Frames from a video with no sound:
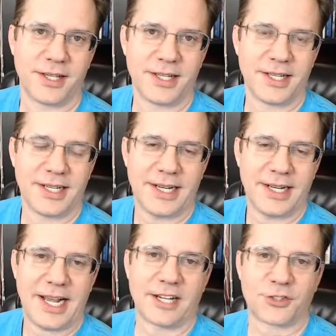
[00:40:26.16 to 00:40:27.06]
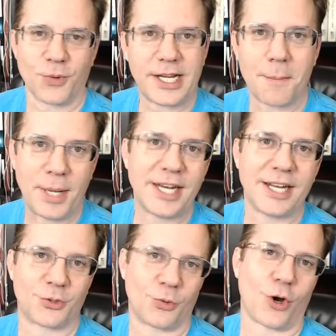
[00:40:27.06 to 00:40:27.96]
and it's already a beating
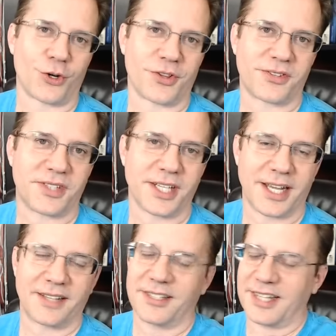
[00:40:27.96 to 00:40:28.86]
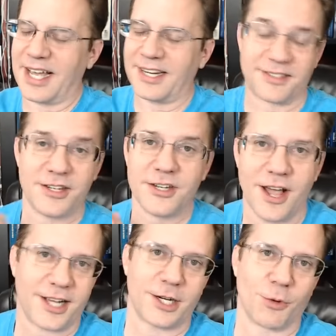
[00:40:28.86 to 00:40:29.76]
to water this thing. And I said, that is
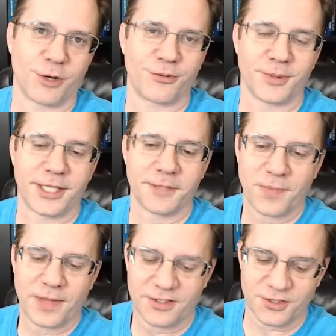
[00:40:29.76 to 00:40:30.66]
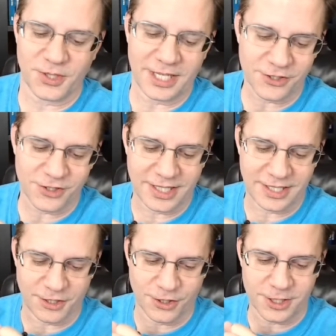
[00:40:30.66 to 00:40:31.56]
not going to work for me. So yesterday it
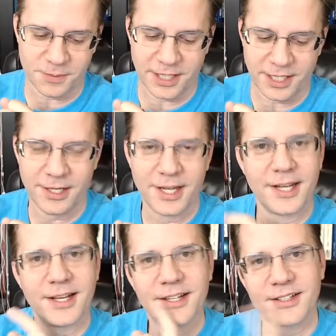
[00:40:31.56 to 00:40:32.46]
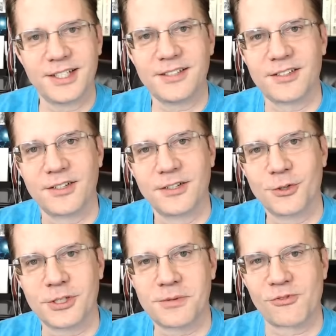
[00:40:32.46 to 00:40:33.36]
occurred to me, this
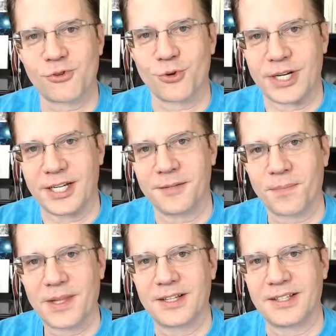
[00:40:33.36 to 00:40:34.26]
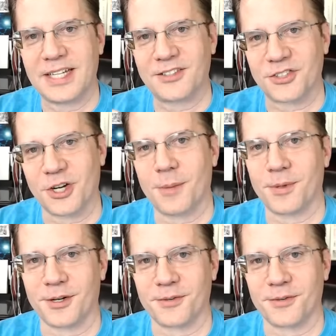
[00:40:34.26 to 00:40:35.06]
Christmas tree needs a top off.